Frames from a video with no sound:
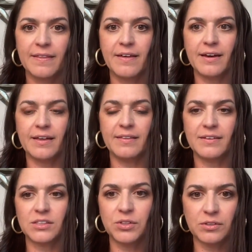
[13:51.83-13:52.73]
the
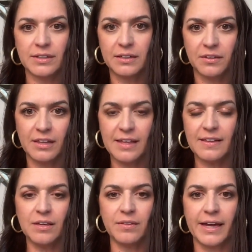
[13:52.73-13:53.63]
certain little thing
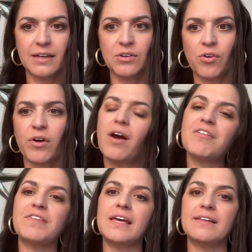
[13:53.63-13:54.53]
that you like in your
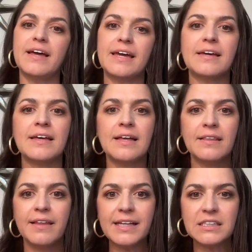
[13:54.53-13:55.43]
coffee. Like,
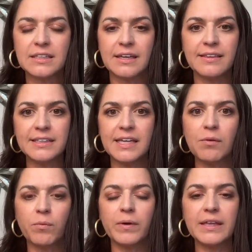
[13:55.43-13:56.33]
let's
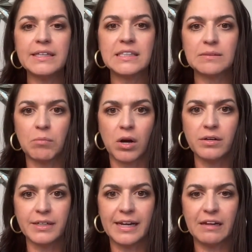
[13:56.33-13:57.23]
get really
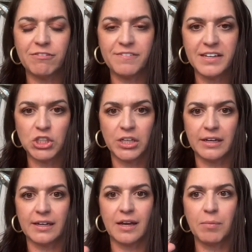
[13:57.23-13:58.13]
smart and
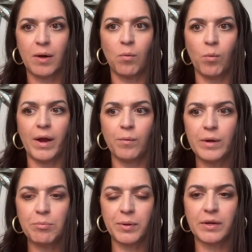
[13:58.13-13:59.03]
efficient about where
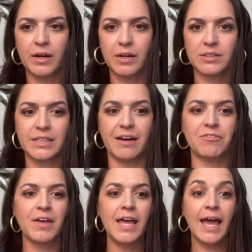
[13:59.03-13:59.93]
we put our stuff.
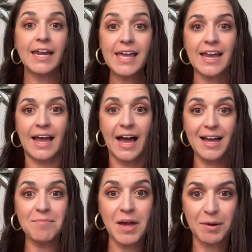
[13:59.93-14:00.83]
And again,
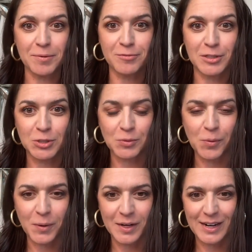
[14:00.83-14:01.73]
I'm not a professional
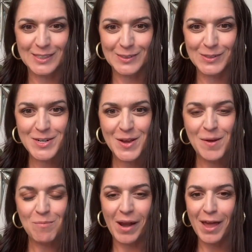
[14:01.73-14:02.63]
organizer, but